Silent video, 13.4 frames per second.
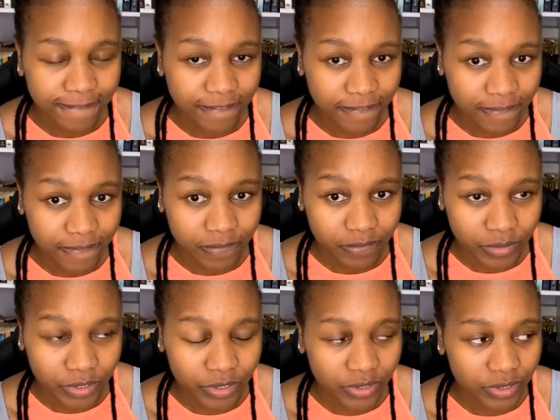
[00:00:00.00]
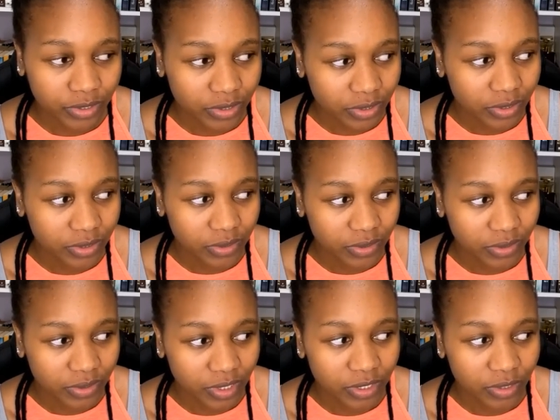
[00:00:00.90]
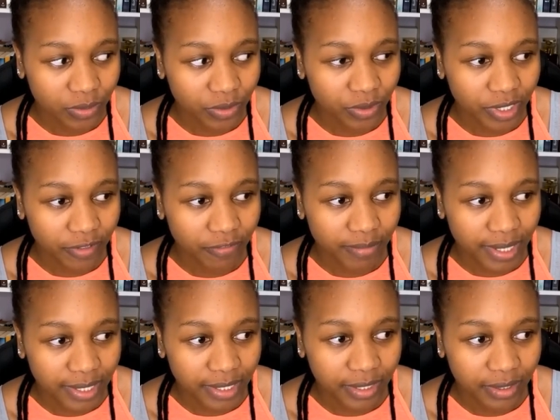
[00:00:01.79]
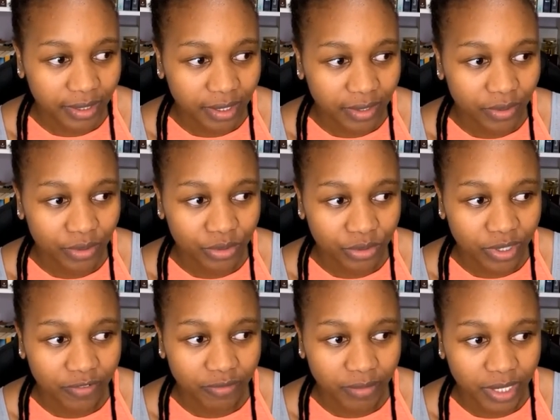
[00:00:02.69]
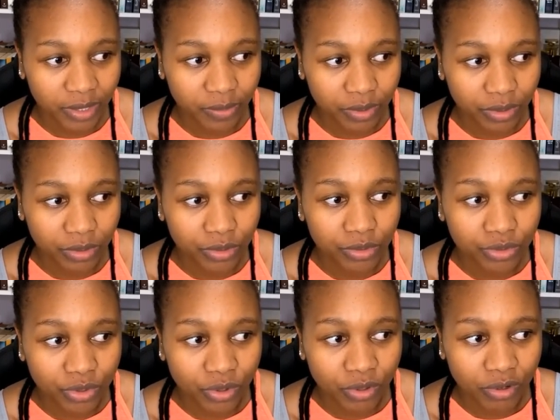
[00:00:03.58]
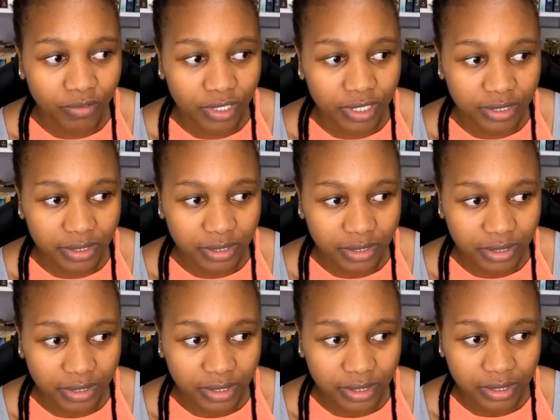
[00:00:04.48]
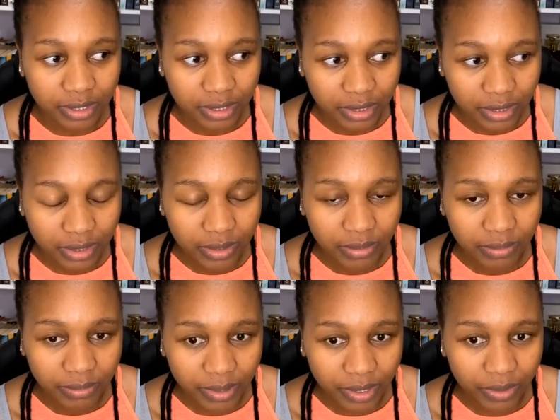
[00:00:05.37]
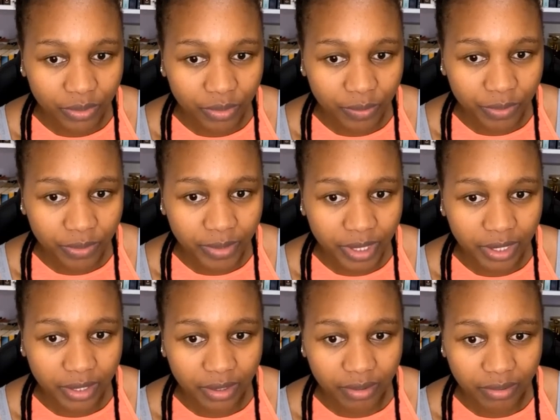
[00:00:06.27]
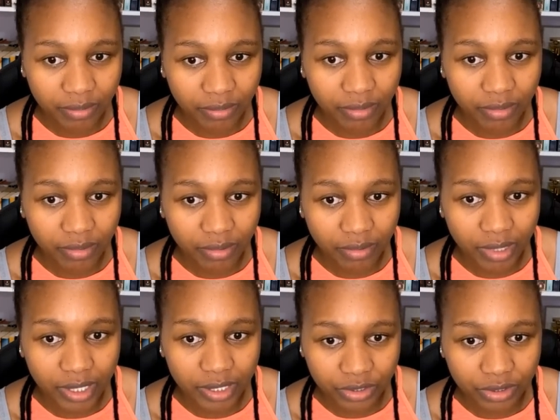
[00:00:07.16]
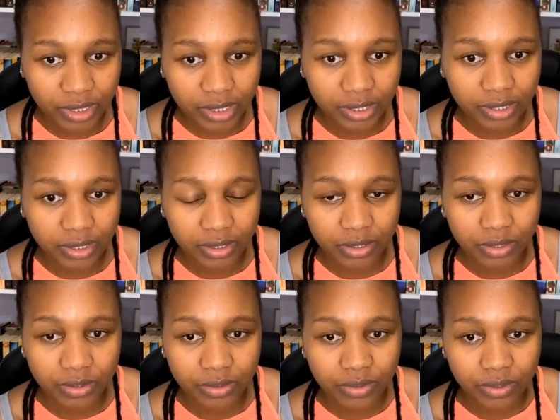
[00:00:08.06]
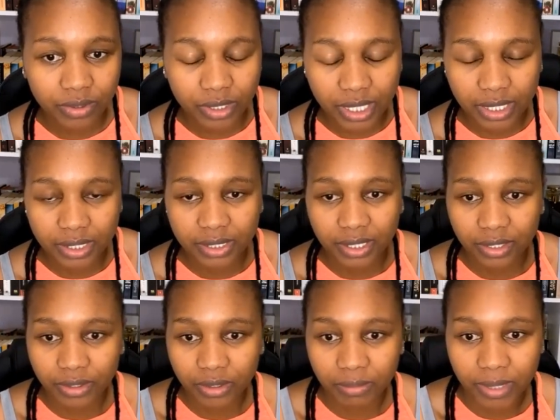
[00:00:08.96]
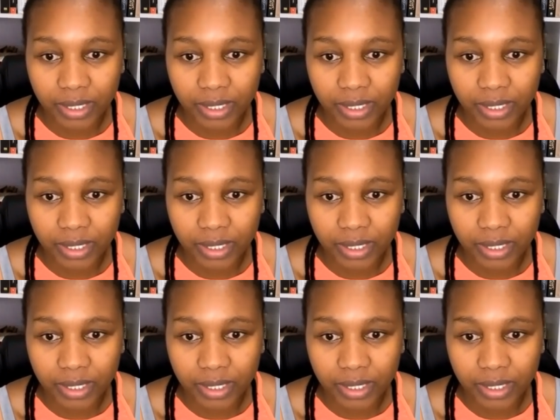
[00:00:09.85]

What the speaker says: Because, yes, we don't have money, and those who have money will use all of us. But I hope you make right choices. So, good night and God bless.